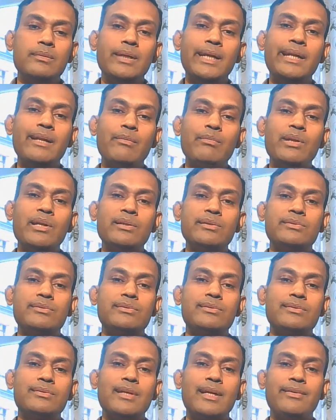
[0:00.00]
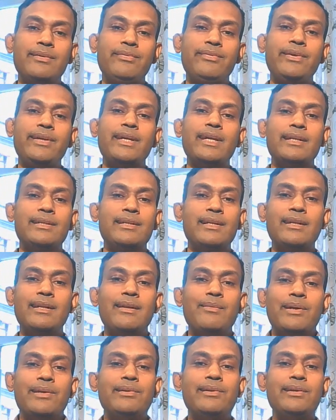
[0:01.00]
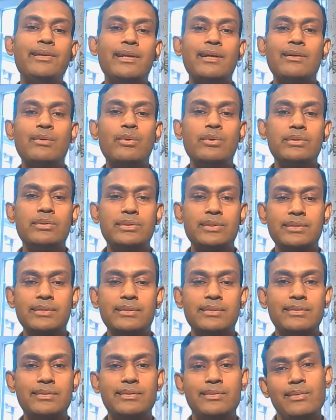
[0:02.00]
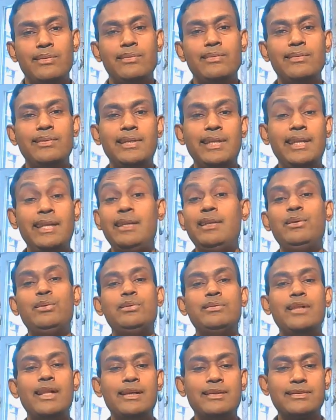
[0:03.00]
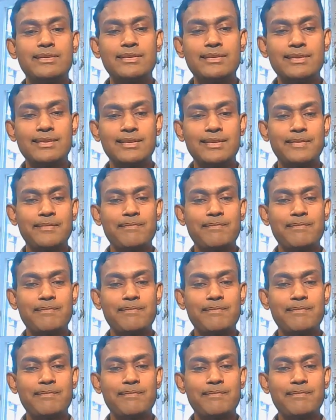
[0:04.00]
AWS certificate and never did a course. So useless.